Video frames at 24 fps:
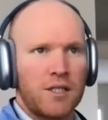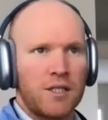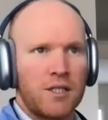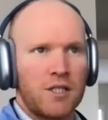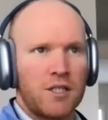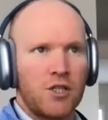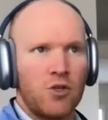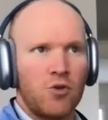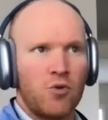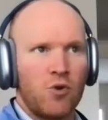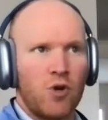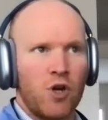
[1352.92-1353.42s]

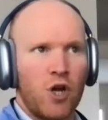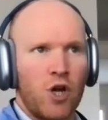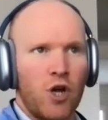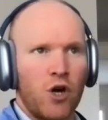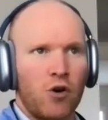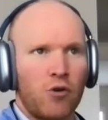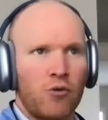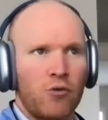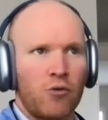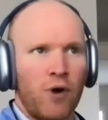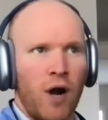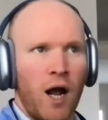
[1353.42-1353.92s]
to
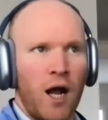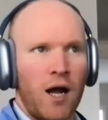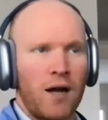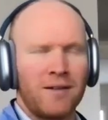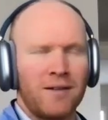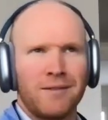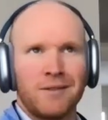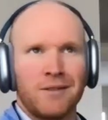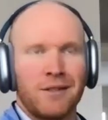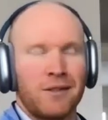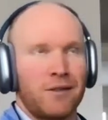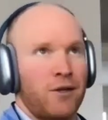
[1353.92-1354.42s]

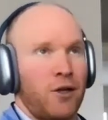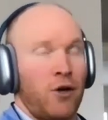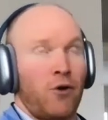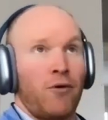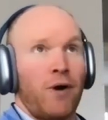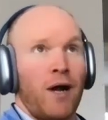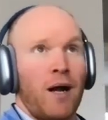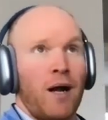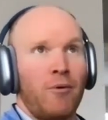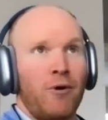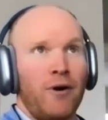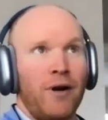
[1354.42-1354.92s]

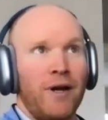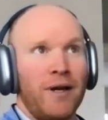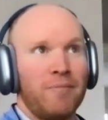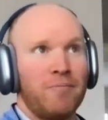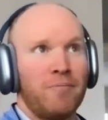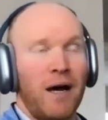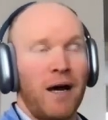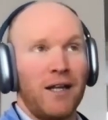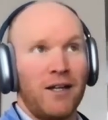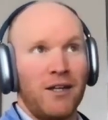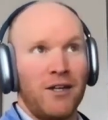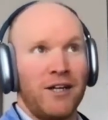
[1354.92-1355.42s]
corroborate
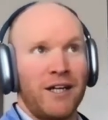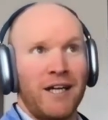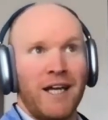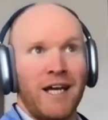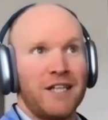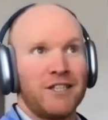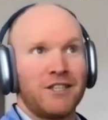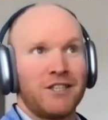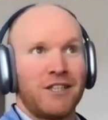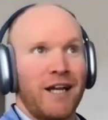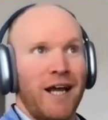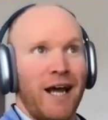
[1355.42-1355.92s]
my
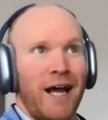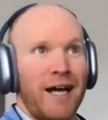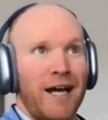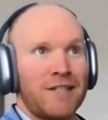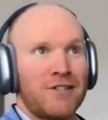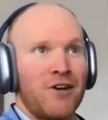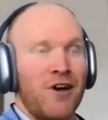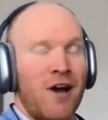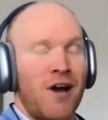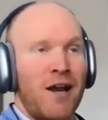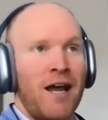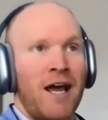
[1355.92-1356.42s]
litigation
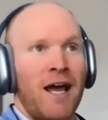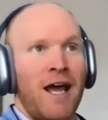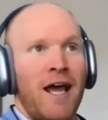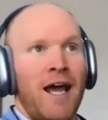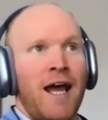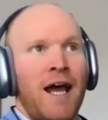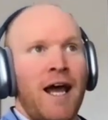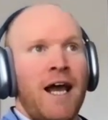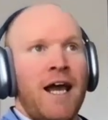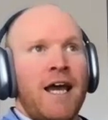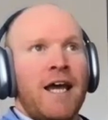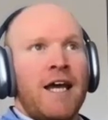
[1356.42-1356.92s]
hats on,
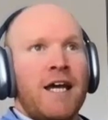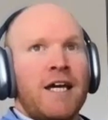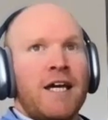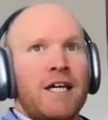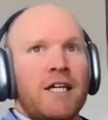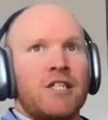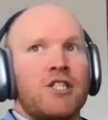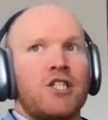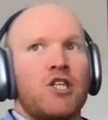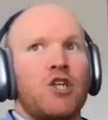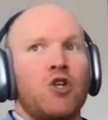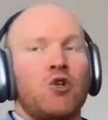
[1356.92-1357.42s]

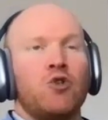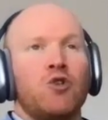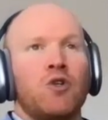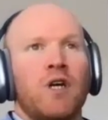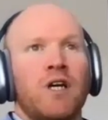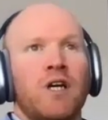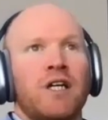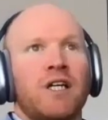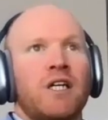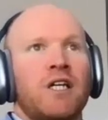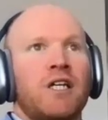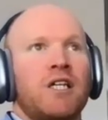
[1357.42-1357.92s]
to
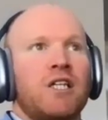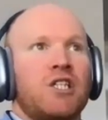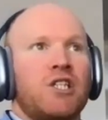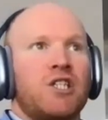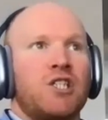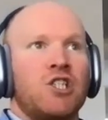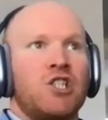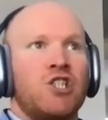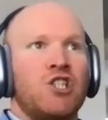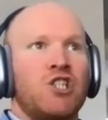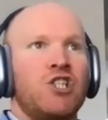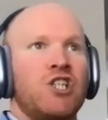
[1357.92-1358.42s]

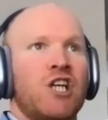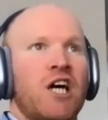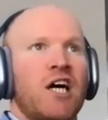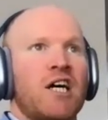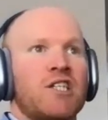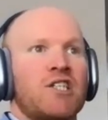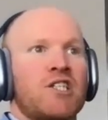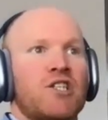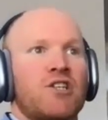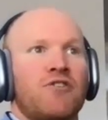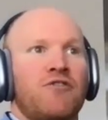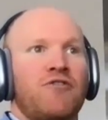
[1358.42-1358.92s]

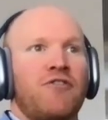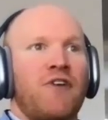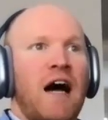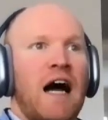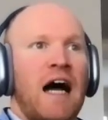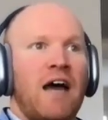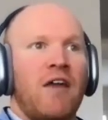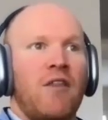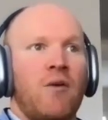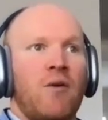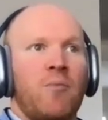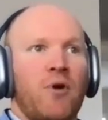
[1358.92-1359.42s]

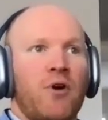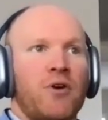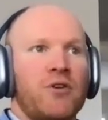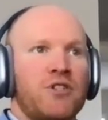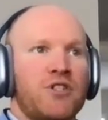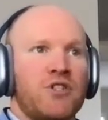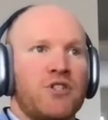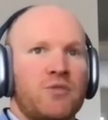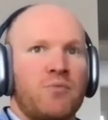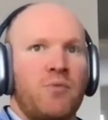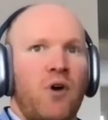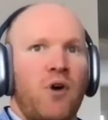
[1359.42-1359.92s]
justify the
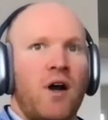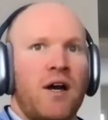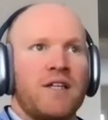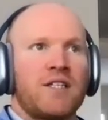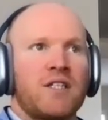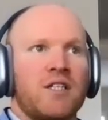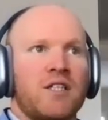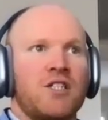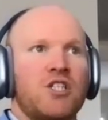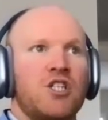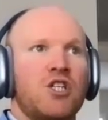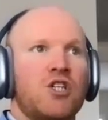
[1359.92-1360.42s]
purchase
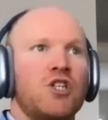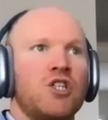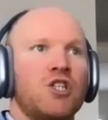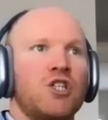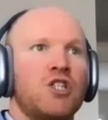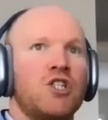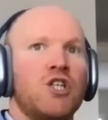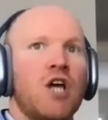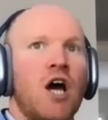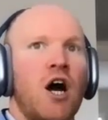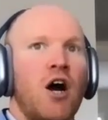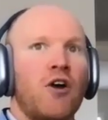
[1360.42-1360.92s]
price. Do
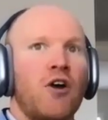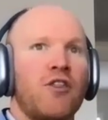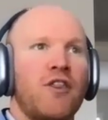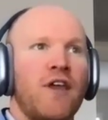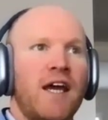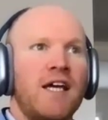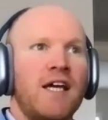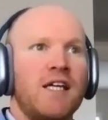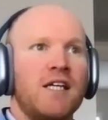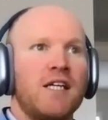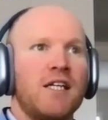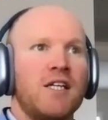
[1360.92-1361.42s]

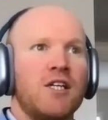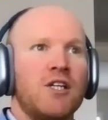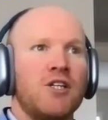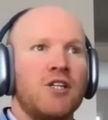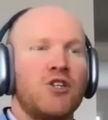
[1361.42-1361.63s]
they